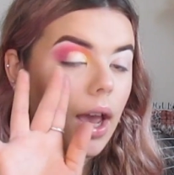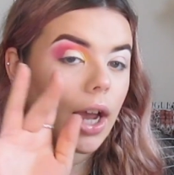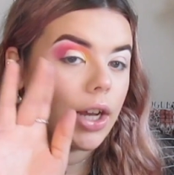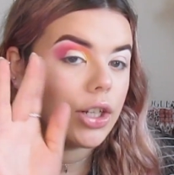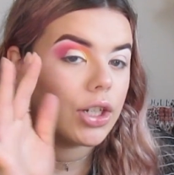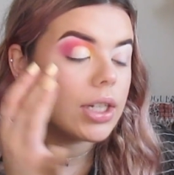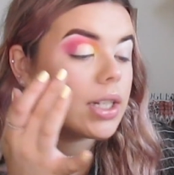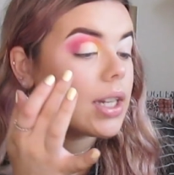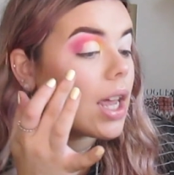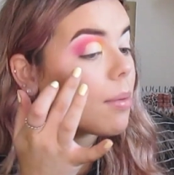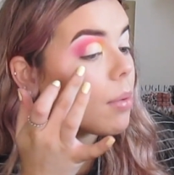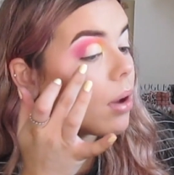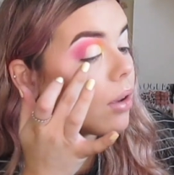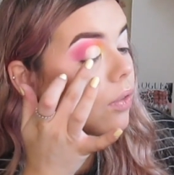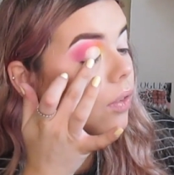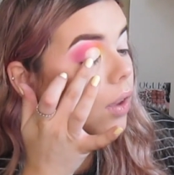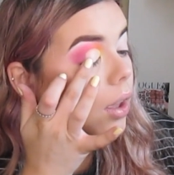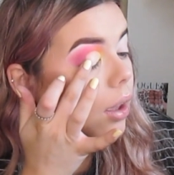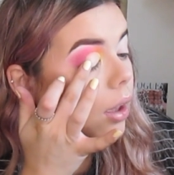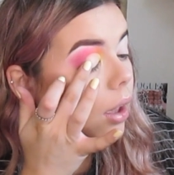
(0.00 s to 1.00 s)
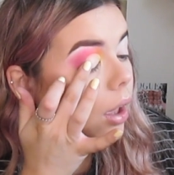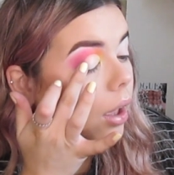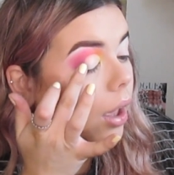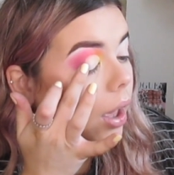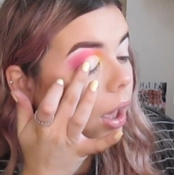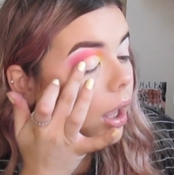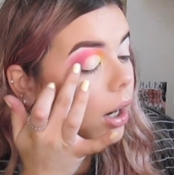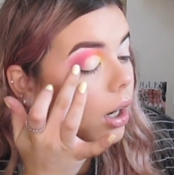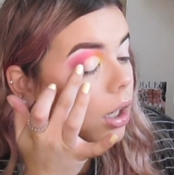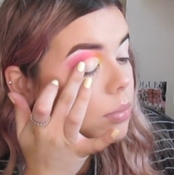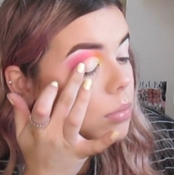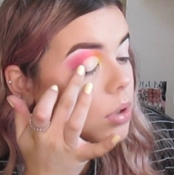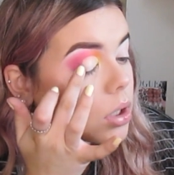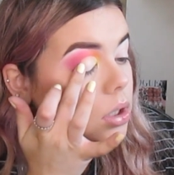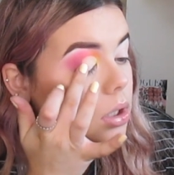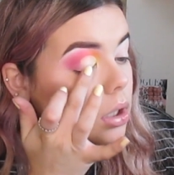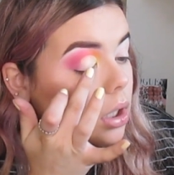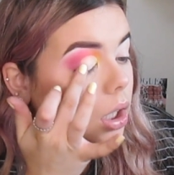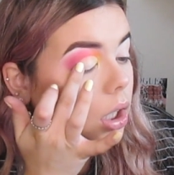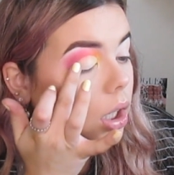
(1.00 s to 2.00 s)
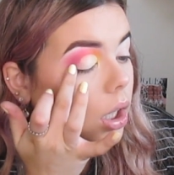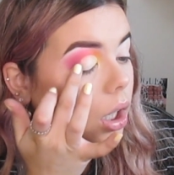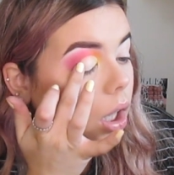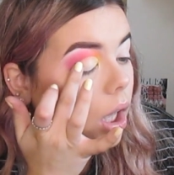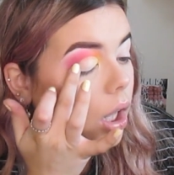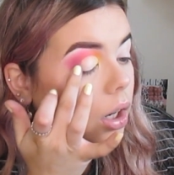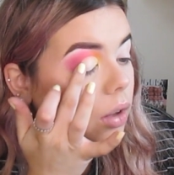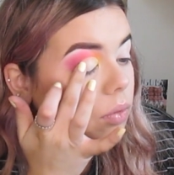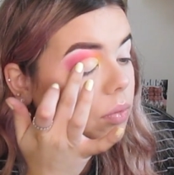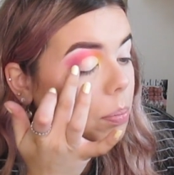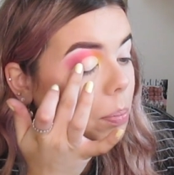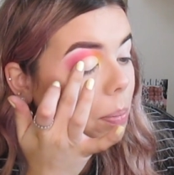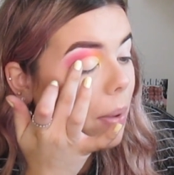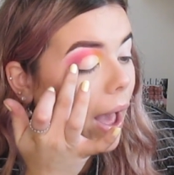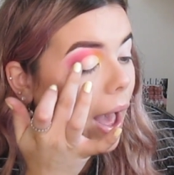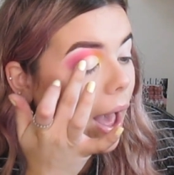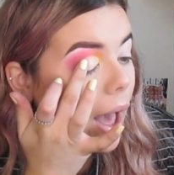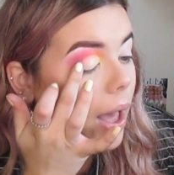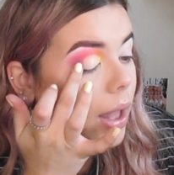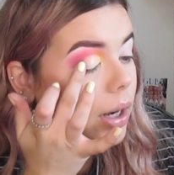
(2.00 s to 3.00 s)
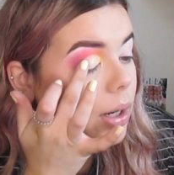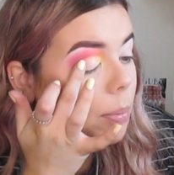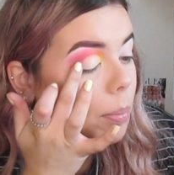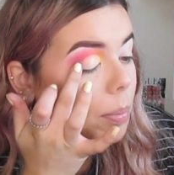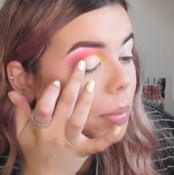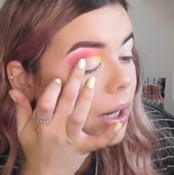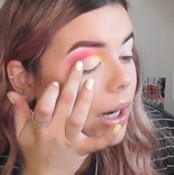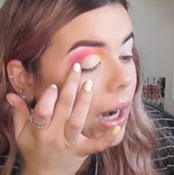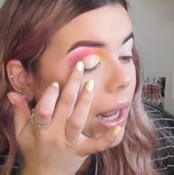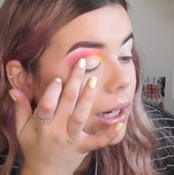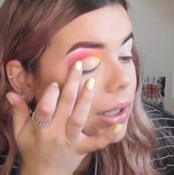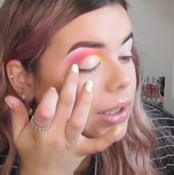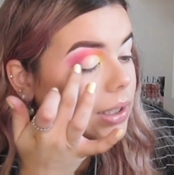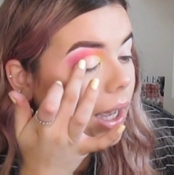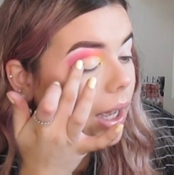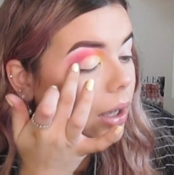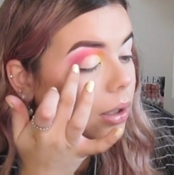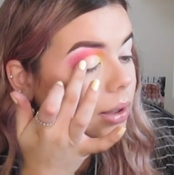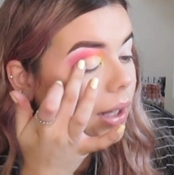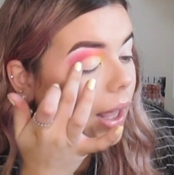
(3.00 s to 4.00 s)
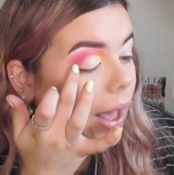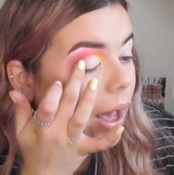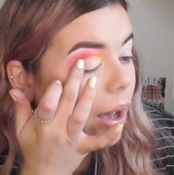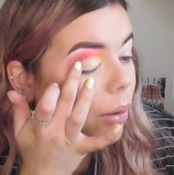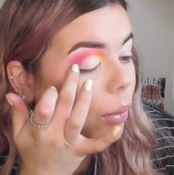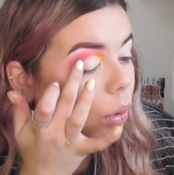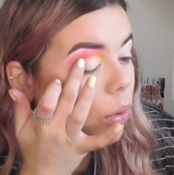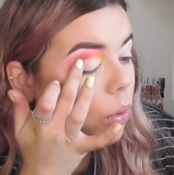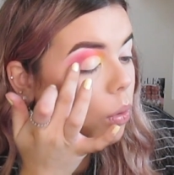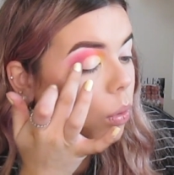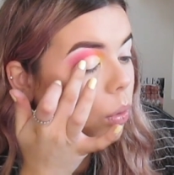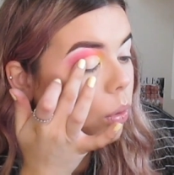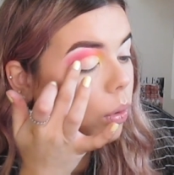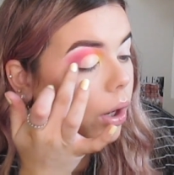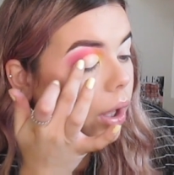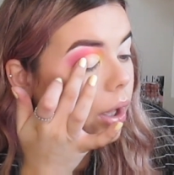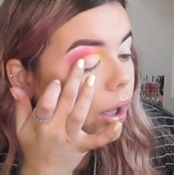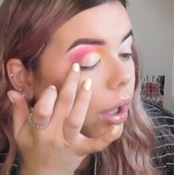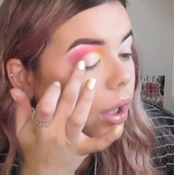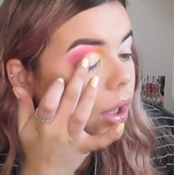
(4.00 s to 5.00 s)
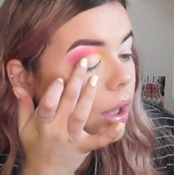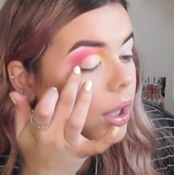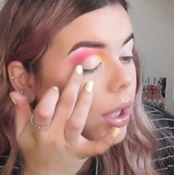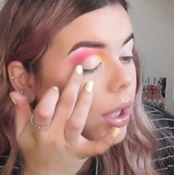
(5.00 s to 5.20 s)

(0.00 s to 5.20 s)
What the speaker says: I just take my finger and I'm just gonna kind of pat and blend out that outer corner.